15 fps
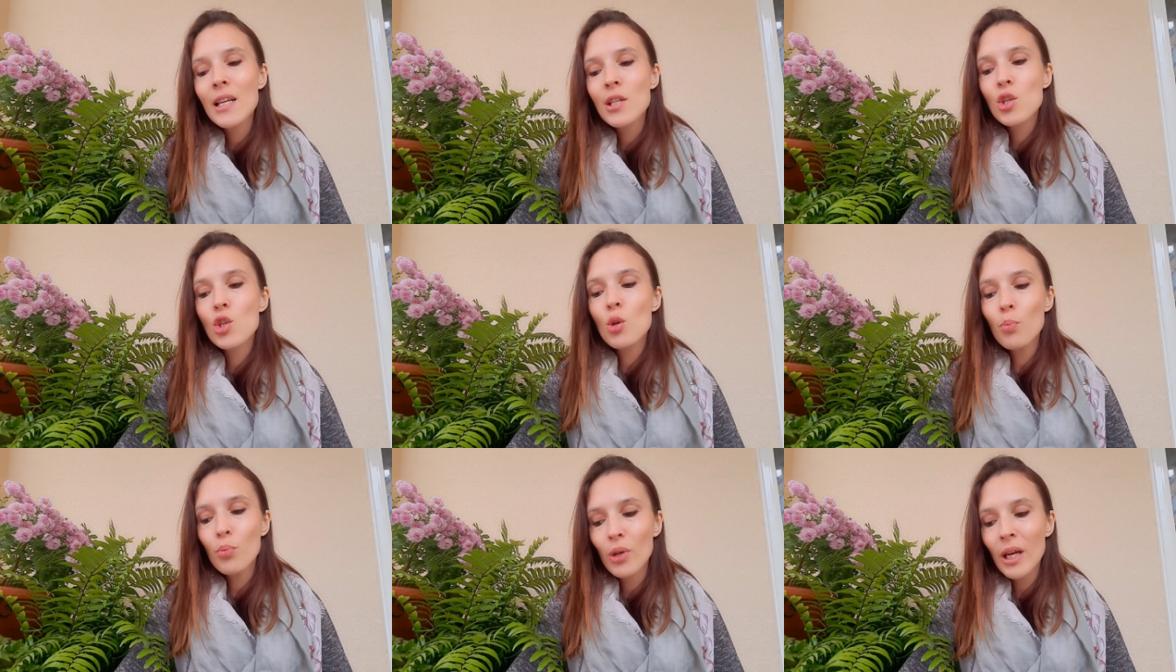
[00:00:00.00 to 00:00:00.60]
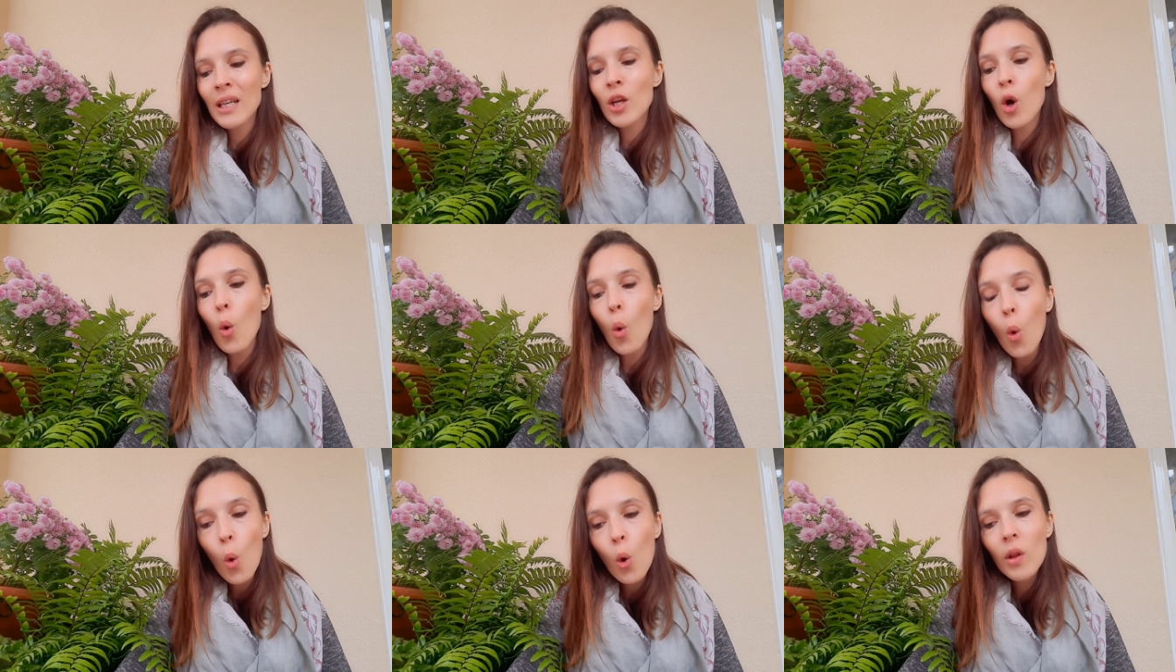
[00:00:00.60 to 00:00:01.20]
to print
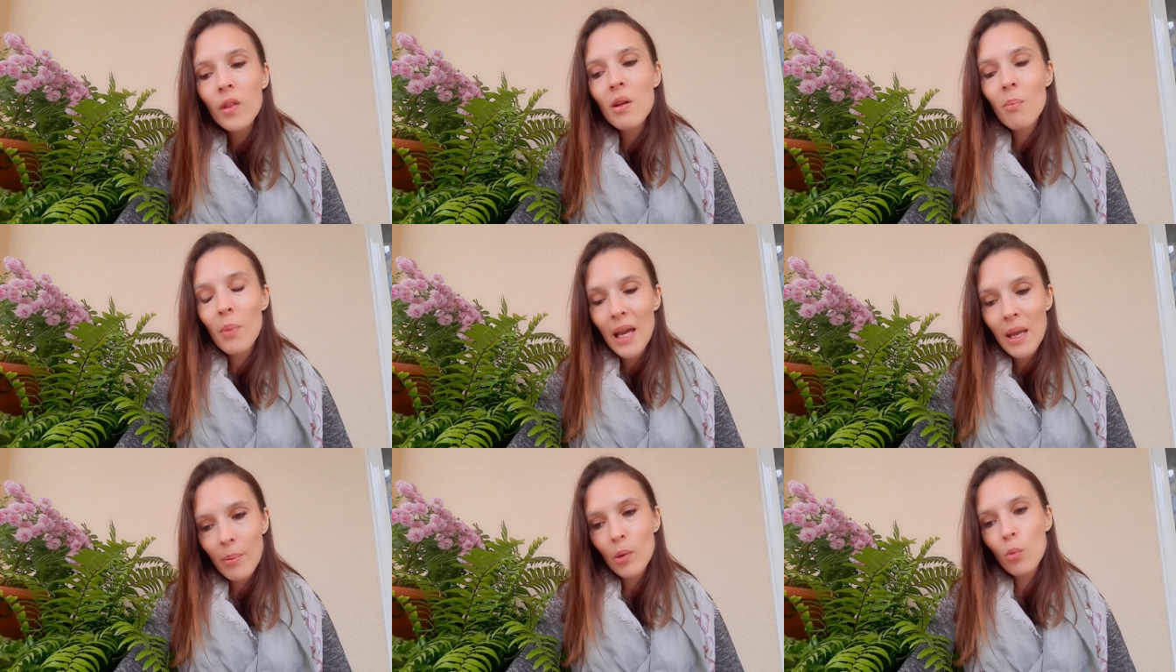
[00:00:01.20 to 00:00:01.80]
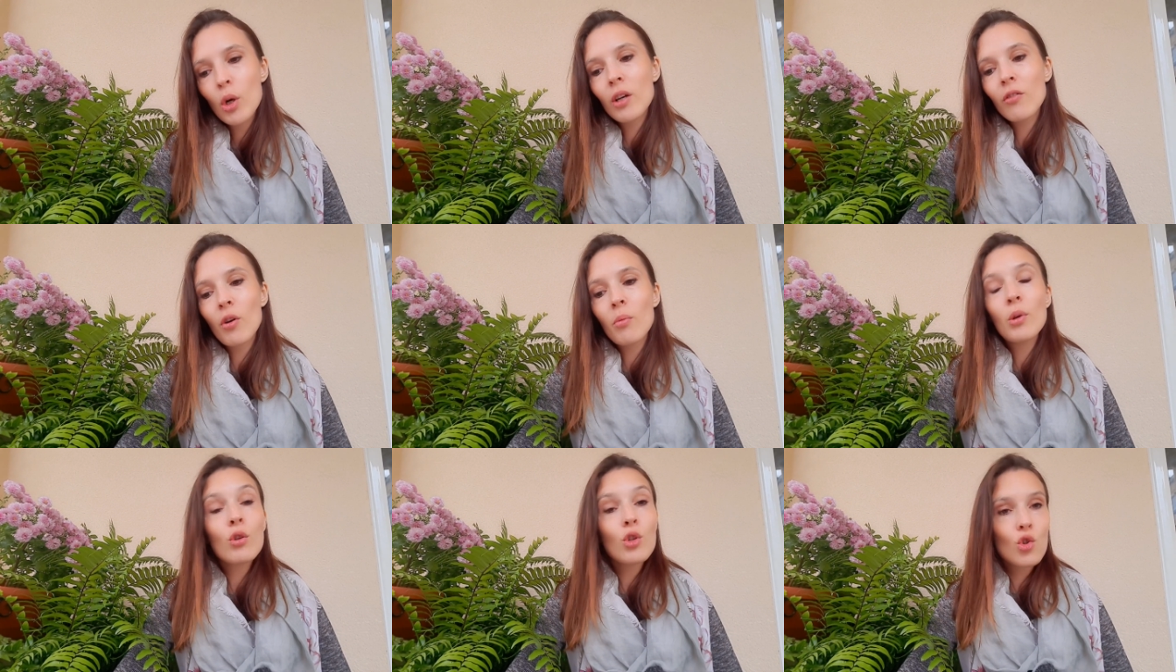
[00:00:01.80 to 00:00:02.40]
all the paperwork
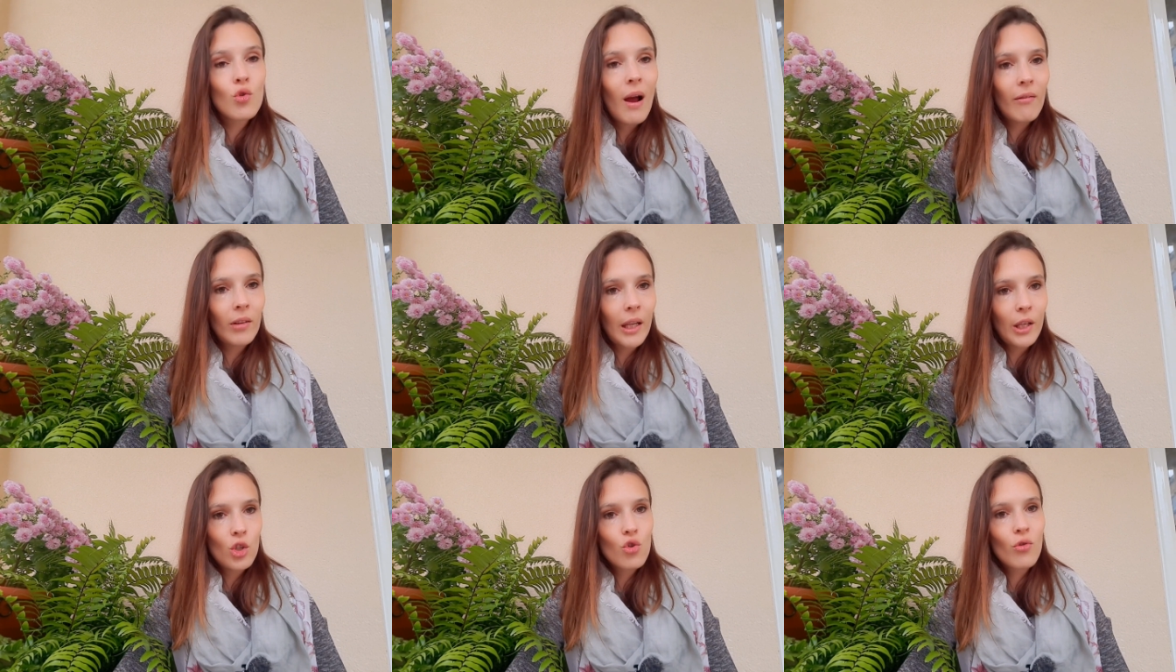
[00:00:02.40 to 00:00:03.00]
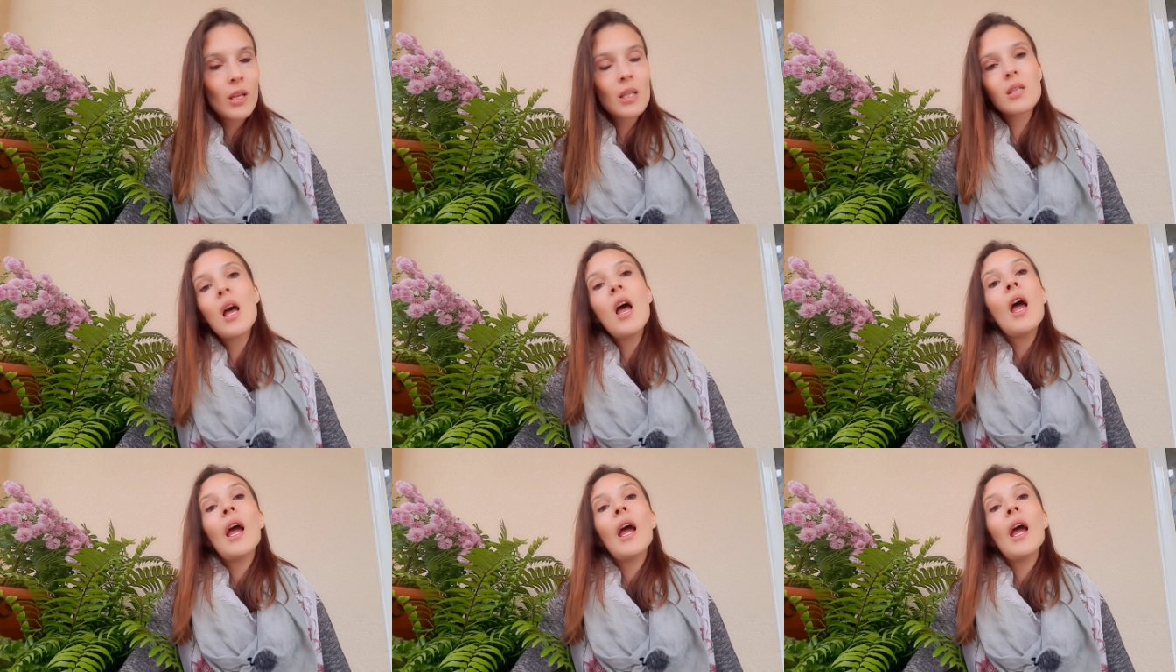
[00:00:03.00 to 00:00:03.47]
from your travel insurance.